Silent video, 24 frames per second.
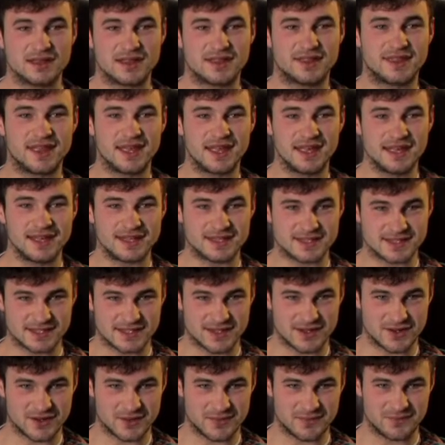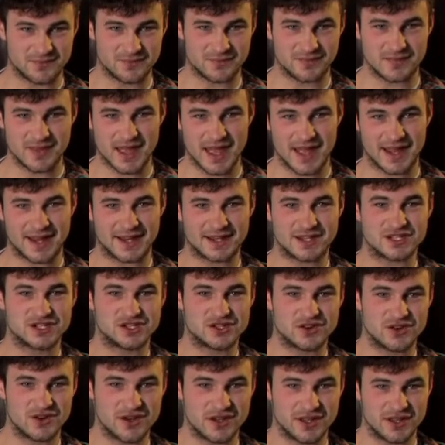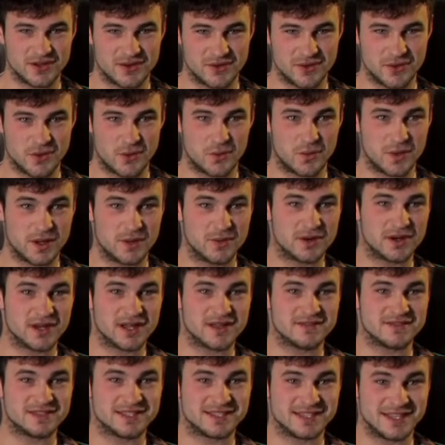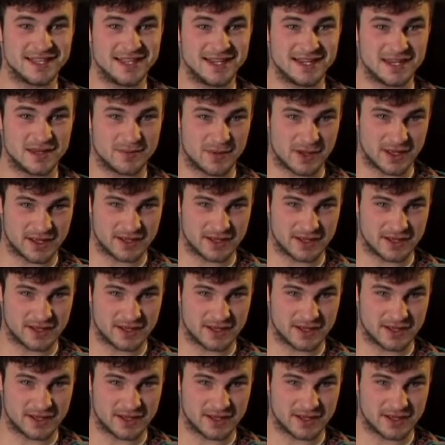The thing is, though, I can assure you we would have seen a